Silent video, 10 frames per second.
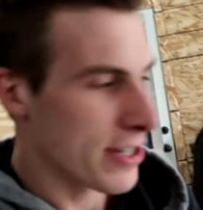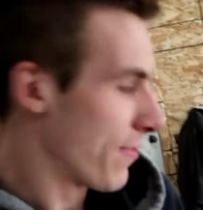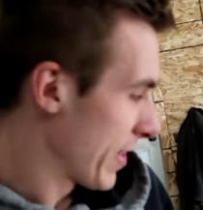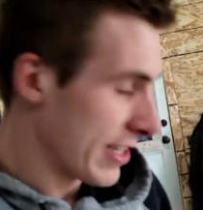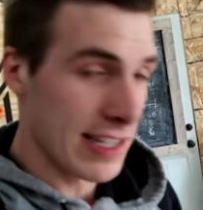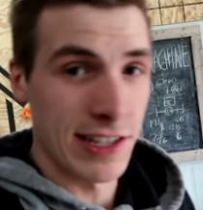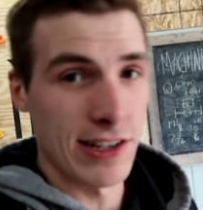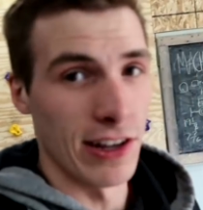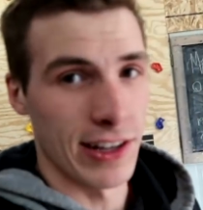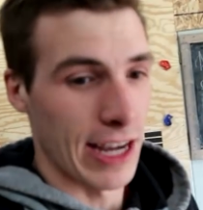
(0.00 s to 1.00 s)
used to fix these things
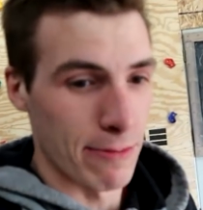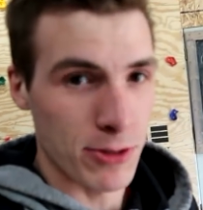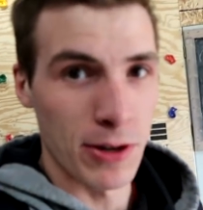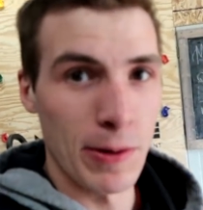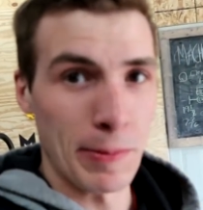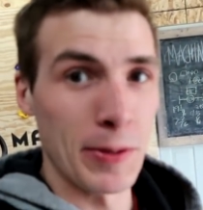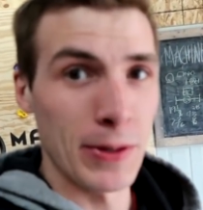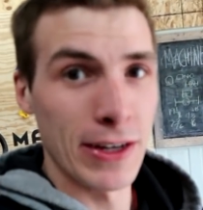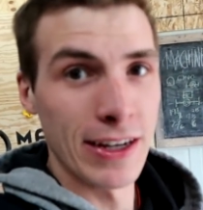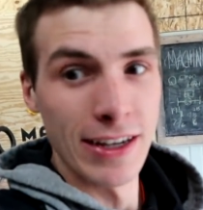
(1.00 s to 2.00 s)
all the time, so I know what I'm
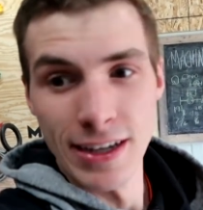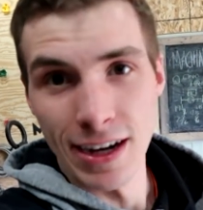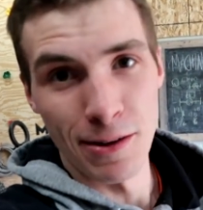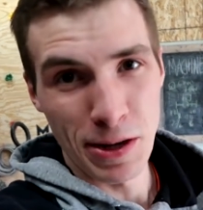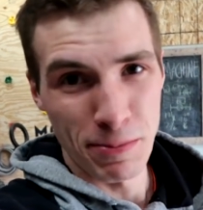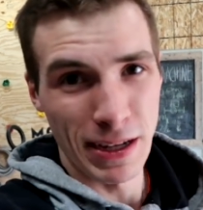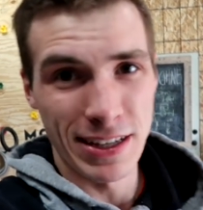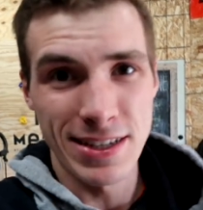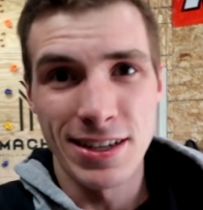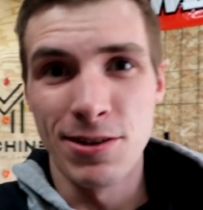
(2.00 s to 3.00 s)
doing. We can make
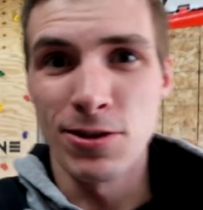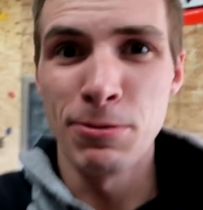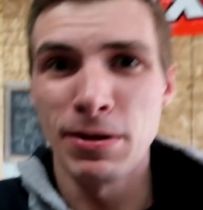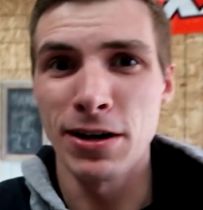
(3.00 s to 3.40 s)
this thing run